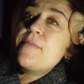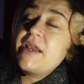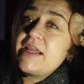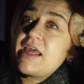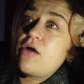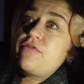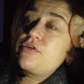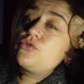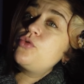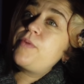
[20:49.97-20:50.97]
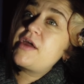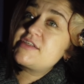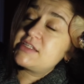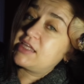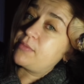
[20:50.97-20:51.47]
But anyhow, for two
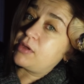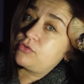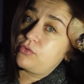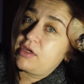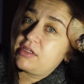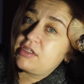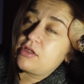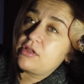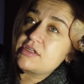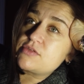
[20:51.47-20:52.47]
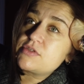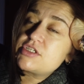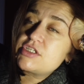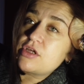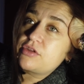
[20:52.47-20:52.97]
pairs, it came out to $80,
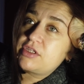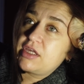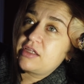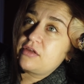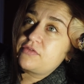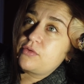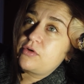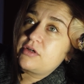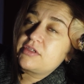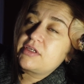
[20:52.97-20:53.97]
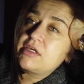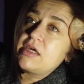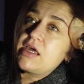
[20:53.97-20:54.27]
which is not the end of the world.